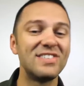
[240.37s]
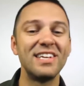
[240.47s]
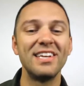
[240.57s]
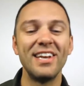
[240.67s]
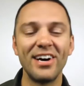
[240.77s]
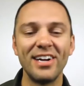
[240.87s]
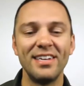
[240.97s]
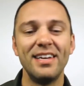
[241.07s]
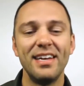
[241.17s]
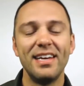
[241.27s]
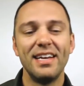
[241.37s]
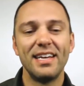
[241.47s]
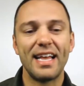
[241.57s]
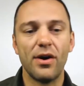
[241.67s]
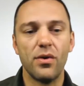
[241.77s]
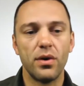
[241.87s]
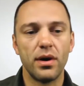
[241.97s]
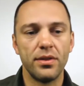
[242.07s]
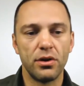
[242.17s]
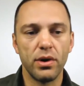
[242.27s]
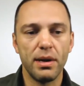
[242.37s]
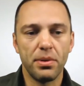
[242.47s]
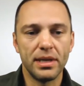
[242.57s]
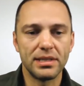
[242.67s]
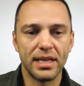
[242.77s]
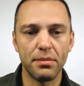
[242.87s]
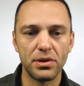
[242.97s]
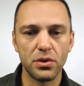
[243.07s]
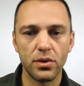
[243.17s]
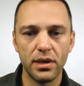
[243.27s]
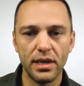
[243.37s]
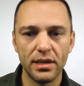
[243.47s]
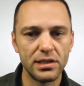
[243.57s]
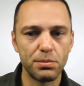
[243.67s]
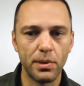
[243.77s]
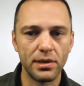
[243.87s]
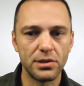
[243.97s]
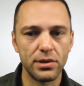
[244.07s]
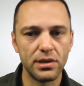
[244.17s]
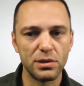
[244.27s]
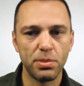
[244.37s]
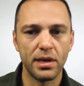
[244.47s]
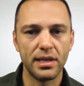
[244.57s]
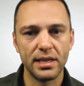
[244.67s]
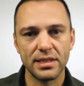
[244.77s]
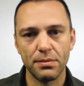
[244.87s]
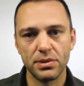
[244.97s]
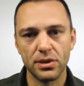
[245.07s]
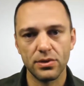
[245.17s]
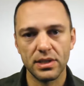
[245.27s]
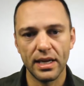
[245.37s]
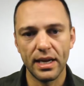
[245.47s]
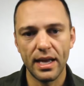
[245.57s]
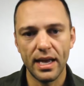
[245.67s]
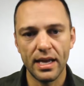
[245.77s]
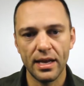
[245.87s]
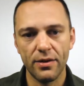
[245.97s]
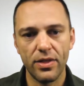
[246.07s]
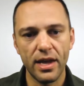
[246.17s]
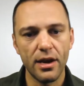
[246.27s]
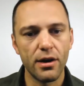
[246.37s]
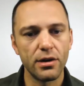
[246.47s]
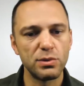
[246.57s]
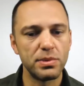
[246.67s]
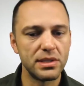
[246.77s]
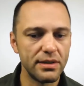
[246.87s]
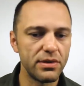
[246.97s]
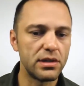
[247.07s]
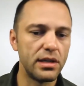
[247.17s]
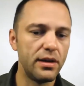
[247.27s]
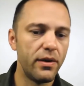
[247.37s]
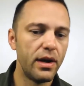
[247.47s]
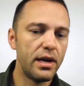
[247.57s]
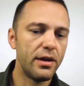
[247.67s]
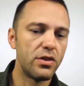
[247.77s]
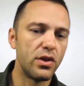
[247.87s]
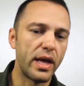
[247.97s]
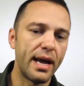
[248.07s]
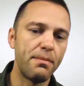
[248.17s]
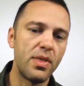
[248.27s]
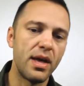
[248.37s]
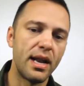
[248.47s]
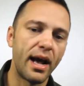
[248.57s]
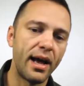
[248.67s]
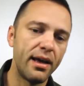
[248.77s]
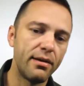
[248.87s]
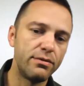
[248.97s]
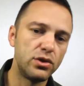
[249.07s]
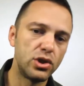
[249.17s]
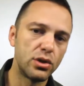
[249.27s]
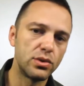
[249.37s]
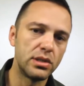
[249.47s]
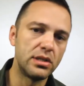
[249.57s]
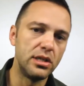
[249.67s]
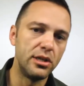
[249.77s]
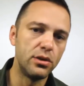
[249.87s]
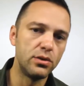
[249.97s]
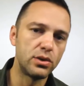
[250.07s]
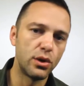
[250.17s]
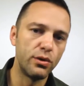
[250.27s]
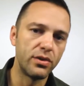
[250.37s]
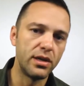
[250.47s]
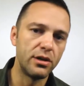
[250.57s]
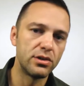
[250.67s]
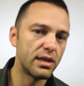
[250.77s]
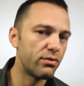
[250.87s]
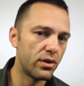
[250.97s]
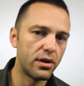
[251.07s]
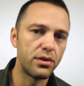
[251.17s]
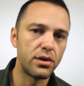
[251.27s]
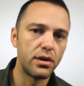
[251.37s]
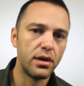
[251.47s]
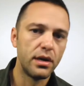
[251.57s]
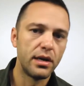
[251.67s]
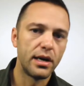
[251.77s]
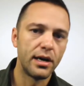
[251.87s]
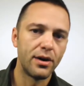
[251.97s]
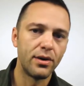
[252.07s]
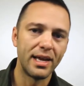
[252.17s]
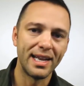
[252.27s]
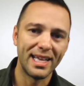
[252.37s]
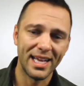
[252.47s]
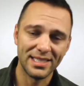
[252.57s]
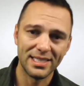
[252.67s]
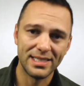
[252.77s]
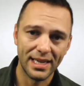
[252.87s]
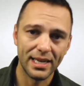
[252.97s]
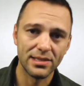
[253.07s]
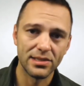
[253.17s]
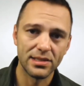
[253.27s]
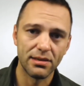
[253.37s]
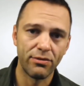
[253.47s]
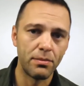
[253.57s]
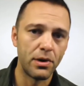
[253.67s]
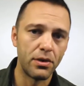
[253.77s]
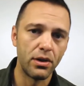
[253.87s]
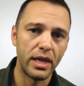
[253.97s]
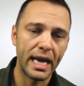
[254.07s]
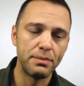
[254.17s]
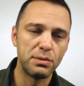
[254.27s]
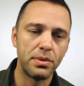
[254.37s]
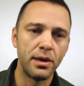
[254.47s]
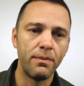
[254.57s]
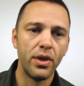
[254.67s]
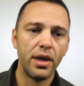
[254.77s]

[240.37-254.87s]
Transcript: to none. Now, the Great Plains Laboratory is sponsoring this podcast episode today, and they are specifically the lab that I have chosen to use over the years. I've run other organic acid tests from other labs, but